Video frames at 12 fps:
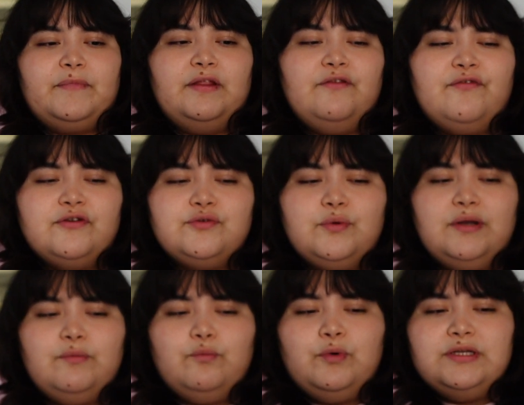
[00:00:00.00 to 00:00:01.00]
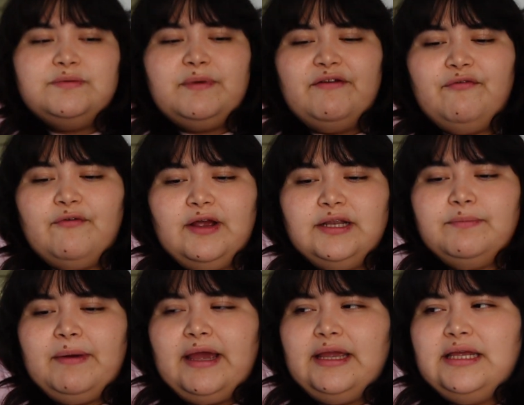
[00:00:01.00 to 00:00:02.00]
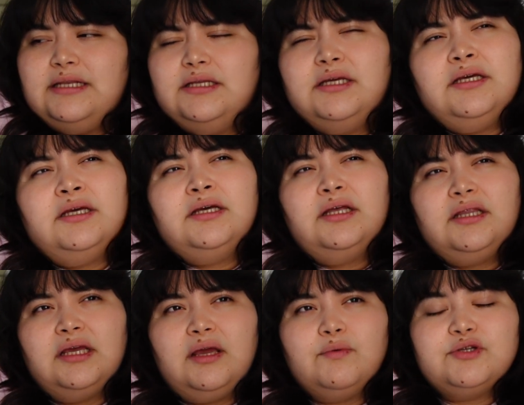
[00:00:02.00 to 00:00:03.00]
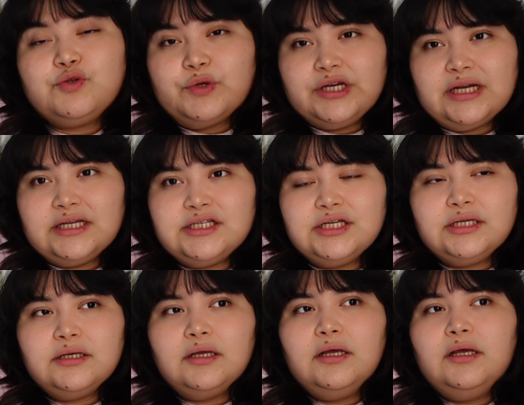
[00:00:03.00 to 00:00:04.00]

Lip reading: The first one was my friend back in, I think it was 2019.